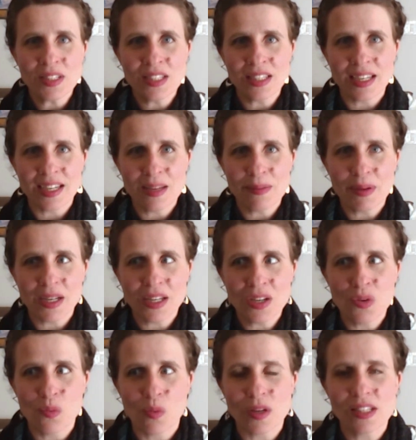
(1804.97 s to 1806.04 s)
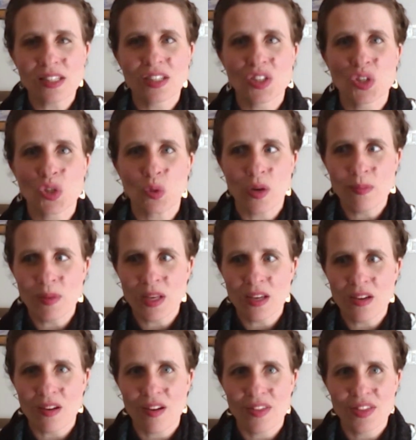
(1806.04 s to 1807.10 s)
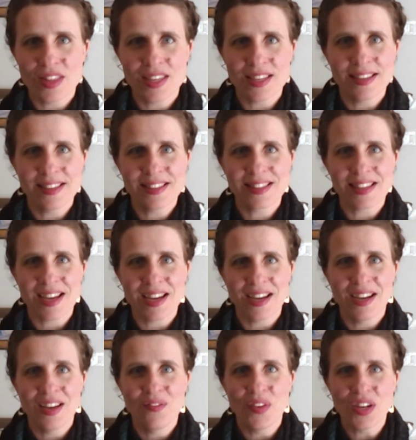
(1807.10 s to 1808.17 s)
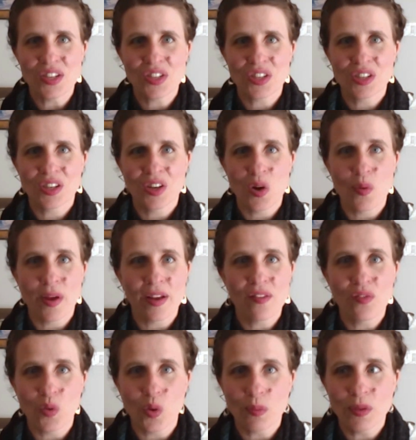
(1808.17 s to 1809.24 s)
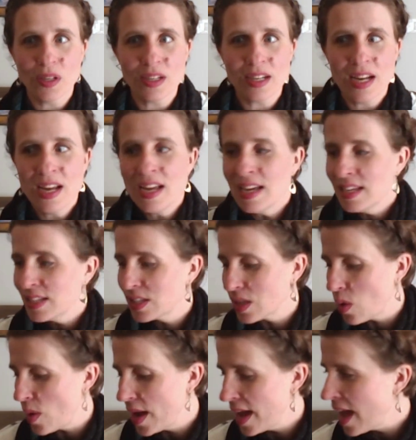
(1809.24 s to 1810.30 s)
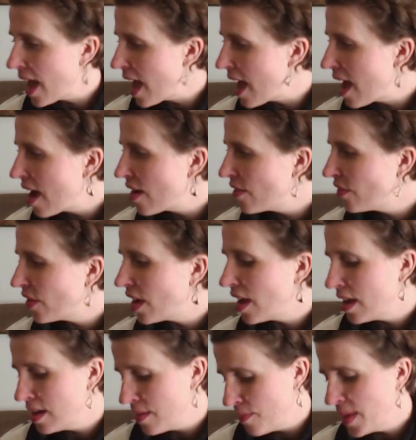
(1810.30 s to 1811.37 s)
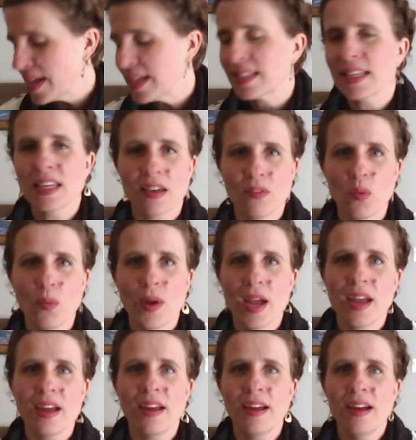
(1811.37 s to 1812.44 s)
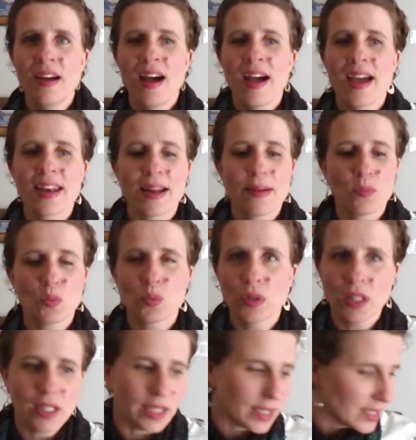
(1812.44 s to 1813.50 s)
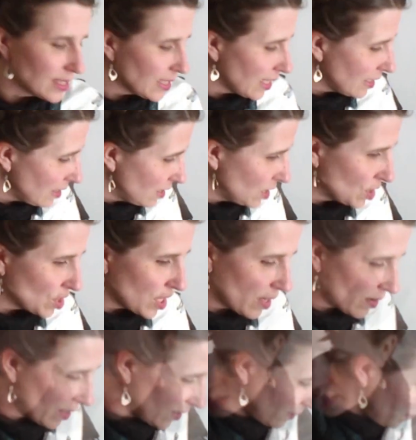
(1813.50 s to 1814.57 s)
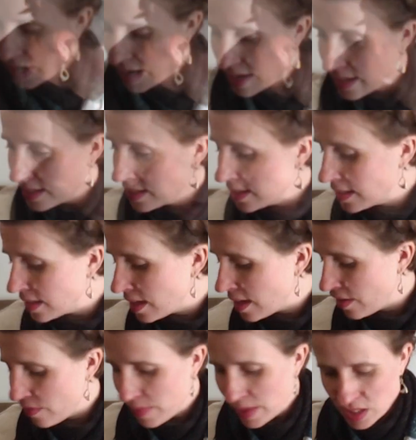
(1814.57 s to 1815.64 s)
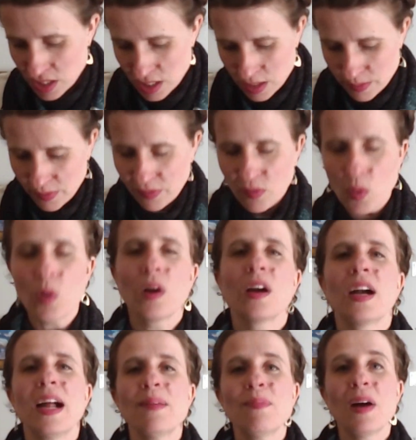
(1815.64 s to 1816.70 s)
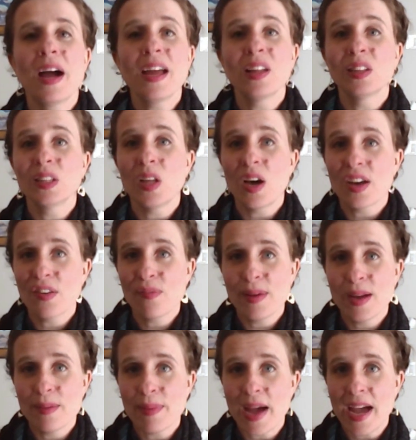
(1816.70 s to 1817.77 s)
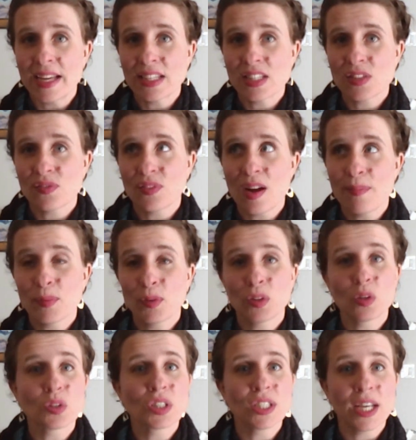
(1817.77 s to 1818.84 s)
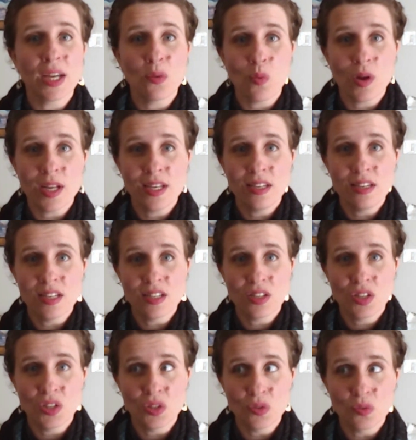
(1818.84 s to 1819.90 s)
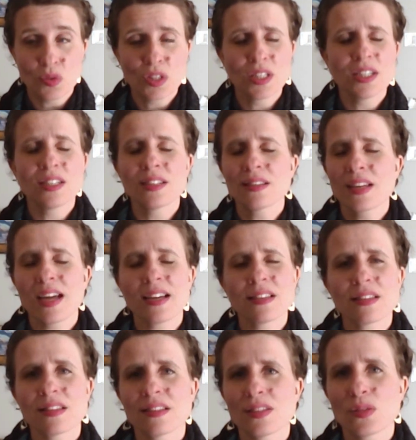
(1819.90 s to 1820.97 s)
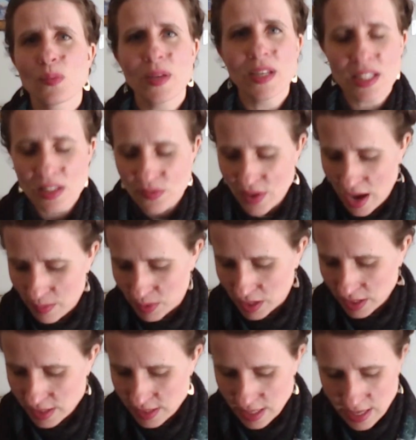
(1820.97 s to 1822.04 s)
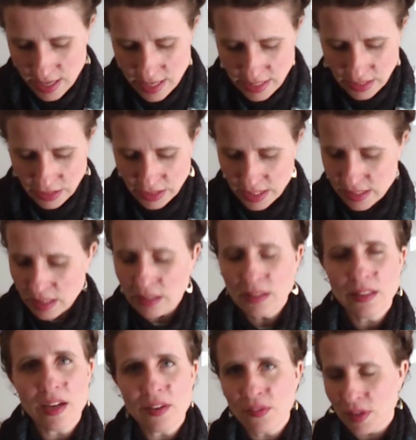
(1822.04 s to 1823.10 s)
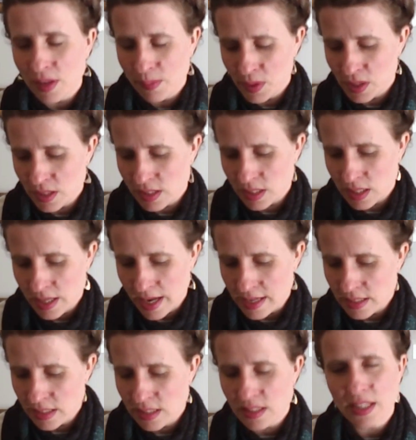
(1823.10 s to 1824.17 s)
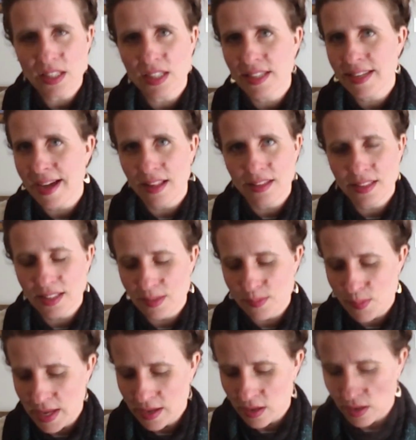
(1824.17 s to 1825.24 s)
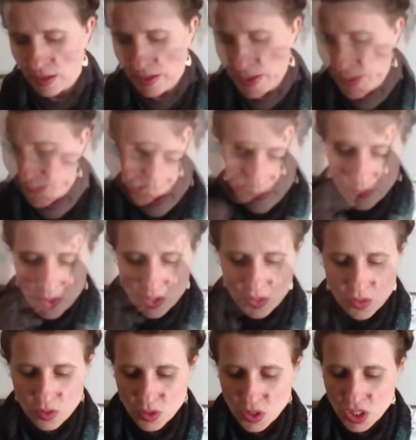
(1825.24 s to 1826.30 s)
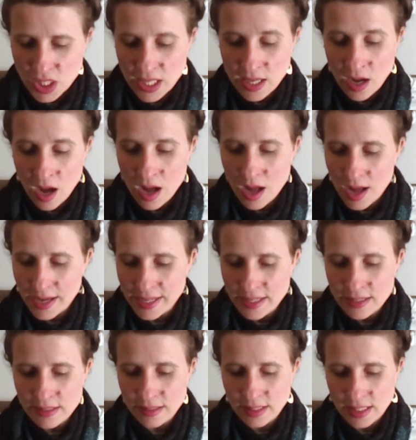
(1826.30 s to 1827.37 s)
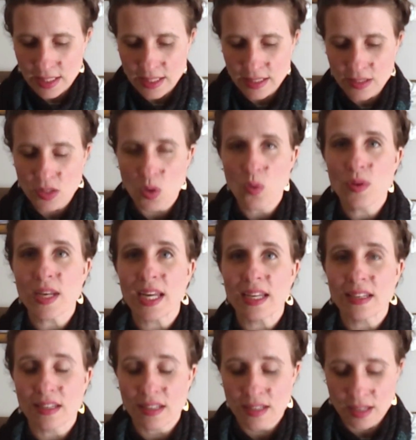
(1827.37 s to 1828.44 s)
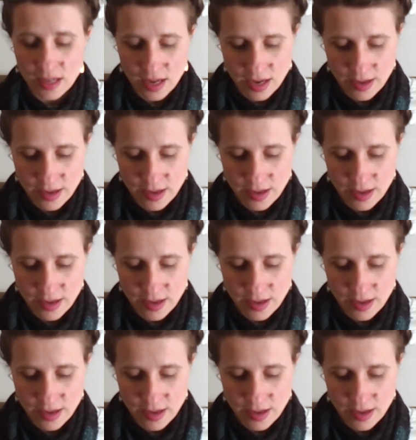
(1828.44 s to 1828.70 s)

to anybody who wants to join me on this adventure going forward. So I have an amazing giveaway, and I'm really excited to share it. As I've mentioned before, I buy a lot of my bags from Crochet One Knit Two. She just has the sweetest fabrics. She's a lovely person and such a talented maker. So she kindly donated